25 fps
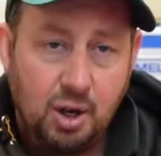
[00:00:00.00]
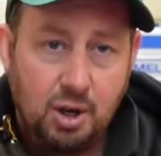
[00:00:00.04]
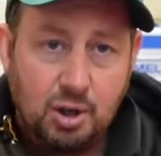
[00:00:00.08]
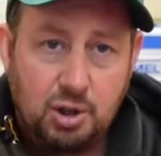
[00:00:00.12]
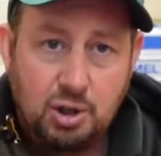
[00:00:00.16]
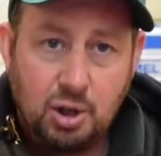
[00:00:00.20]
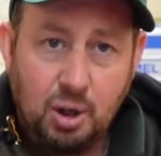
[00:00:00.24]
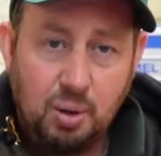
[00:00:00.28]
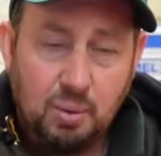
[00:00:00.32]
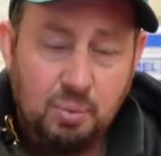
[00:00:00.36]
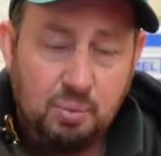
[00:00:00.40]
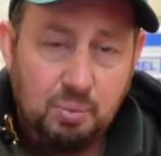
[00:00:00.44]

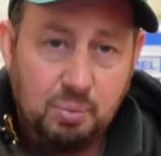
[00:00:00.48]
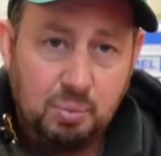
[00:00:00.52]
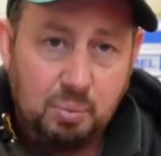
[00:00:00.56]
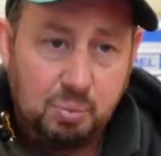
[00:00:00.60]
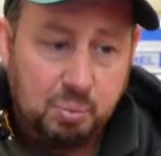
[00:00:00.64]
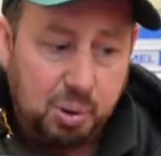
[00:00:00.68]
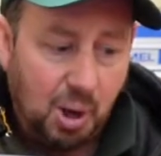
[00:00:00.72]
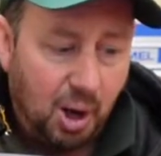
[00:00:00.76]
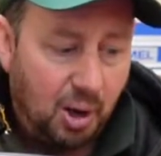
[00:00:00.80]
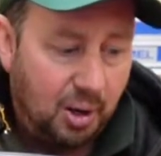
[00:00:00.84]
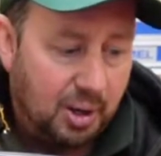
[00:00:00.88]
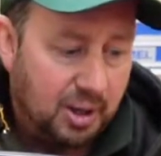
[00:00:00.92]
Some
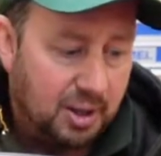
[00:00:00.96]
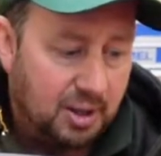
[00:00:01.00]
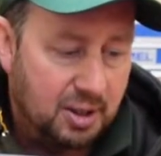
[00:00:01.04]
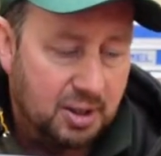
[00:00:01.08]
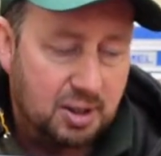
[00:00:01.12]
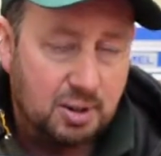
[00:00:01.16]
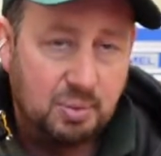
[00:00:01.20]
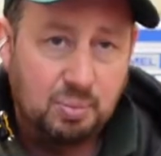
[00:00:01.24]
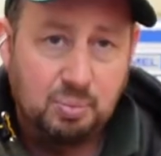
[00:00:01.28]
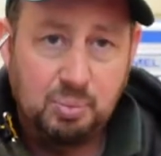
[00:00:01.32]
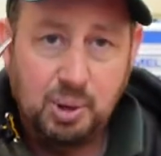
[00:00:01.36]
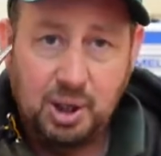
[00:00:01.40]

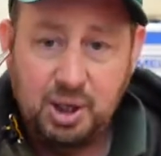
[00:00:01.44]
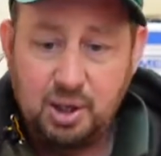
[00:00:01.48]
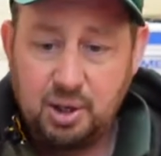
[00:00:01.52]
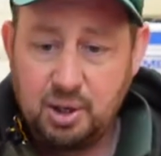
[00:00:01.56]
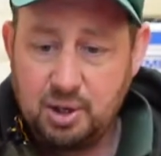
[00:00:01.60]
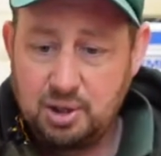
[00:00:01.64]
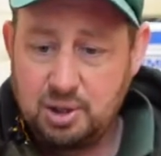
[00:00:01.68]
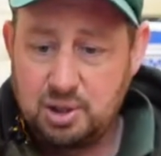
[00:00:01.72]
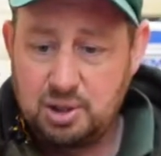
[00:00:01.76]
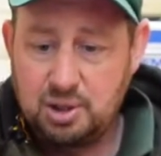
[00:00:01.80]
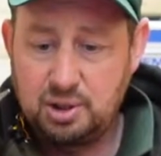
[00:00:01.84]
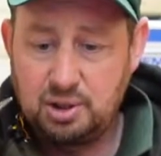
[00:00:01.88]
pliers,
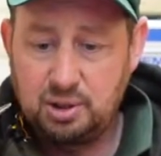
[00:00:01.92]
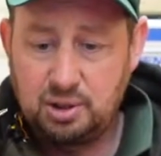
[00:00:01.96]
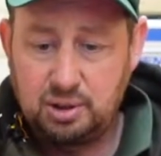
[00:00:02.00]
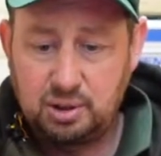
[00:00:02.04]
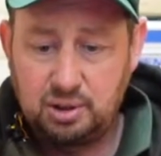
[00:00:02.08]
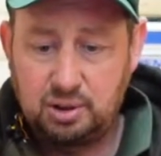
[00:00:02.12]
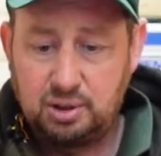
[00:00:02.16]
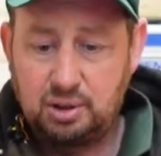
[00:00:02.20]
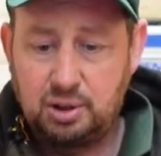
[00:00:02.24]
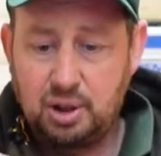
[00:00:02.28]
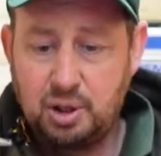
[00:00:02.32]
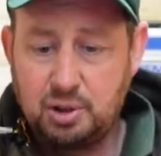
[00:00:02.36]
because
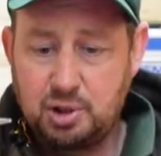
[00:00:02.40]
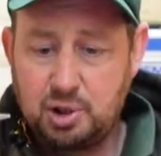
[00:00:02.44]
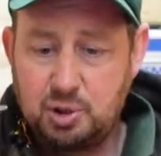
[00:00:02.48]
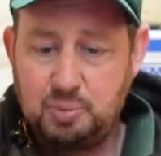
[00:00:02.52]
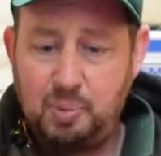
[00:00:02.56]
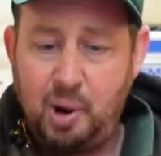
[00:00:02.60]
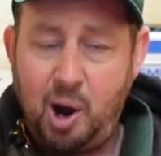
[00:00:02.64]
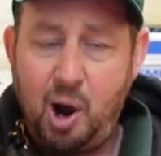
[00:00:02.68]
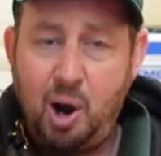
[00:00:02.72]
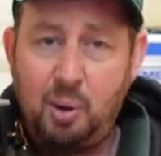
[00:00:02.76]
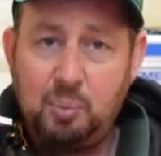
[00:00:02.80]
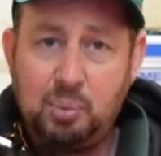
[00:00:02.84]
the
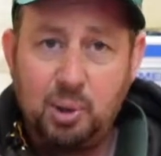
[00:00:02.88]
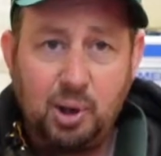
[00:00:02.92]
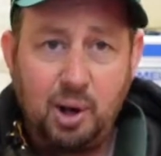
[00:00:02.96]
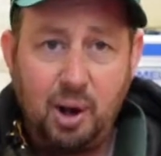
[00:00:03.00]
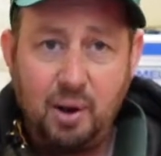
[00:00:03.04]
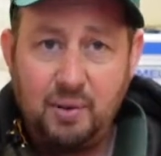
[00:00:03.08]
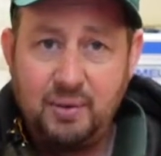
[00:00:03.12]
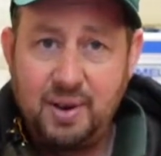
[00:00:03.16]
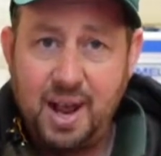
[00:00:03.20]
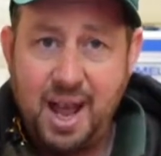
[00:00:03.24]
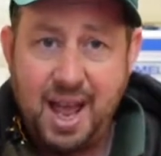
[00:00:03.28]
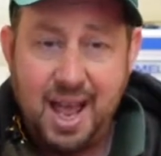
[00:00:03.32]
spark plug
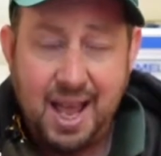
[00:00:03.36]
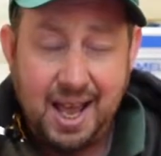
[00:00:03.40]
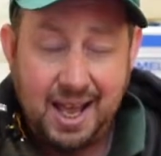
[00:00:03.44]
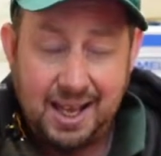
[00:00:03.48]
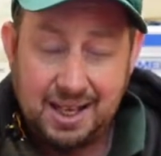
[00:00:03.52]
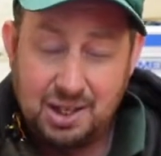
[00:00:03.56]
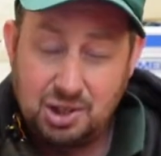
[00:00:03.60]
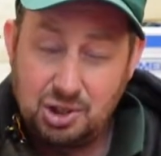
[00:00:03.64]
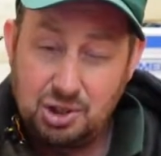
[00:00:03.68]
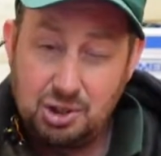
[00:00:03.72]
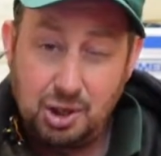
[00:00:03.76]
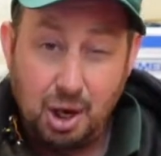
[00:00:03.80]
on there
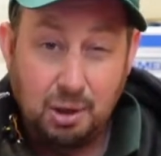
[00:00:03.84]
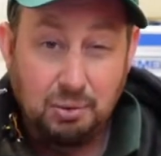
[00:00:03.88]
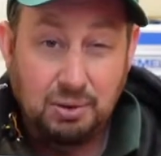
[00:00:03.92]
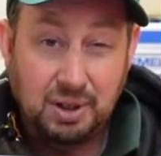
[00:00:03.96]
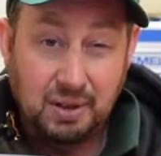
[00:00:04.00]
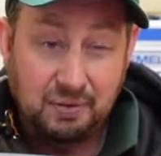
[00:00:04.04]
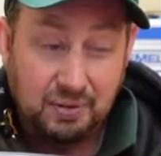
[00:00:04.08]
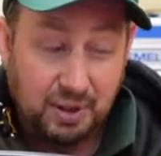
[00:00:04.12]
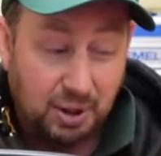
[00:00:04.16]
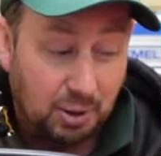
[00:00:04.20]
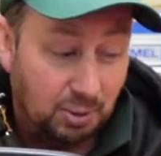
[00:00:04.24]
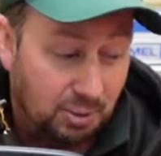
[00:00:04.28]
is so
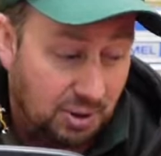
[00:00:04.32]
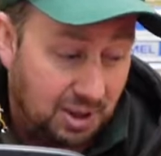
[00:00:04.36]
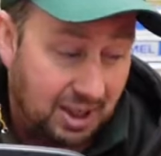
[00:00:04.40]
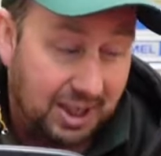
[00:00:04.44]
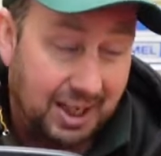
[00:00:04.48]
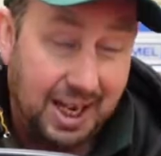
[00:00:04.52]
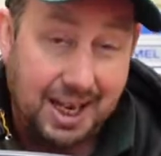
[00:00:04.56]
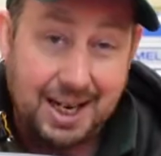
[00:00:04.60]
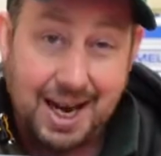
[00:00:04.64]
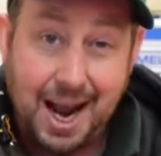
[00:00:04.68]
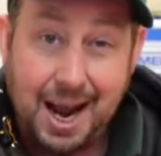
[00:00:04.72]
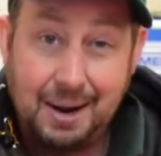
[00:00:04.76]
difficult to
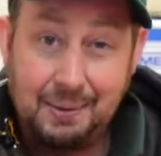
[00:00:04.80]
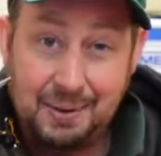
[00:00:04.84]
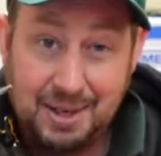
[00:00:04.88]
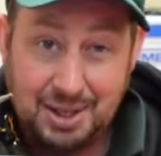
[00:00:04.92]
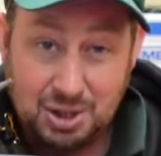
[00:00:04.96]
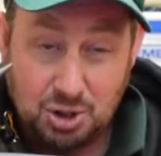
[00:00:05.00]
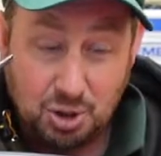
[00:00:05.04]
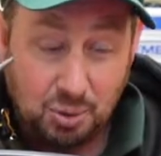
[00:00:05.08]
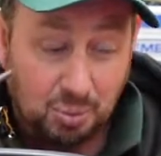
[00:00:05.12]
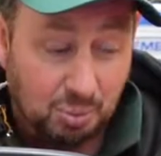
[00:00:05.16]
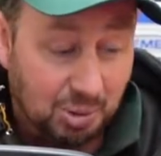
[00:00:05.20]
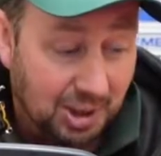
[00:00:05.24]
get out,
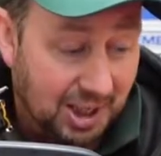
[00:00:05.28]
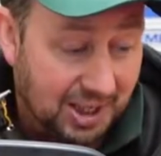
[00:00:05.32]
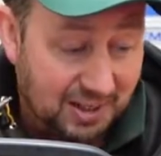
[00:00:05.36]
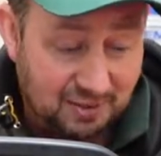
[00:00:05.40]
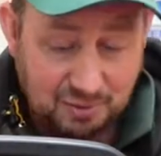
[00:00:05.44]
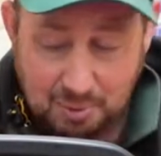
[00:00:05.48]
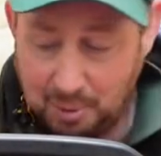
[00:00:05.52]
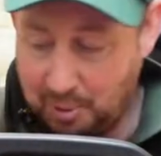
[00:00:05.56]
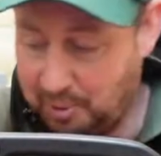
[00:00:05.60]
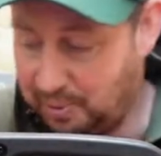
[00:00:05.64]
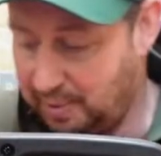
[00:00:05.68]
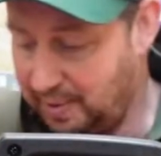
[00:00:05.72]
it's
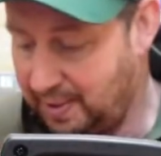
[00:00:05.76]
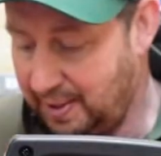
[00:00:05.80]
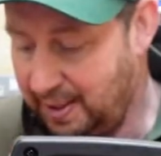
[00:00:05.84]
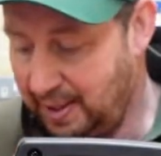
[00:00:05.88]
unbelievable.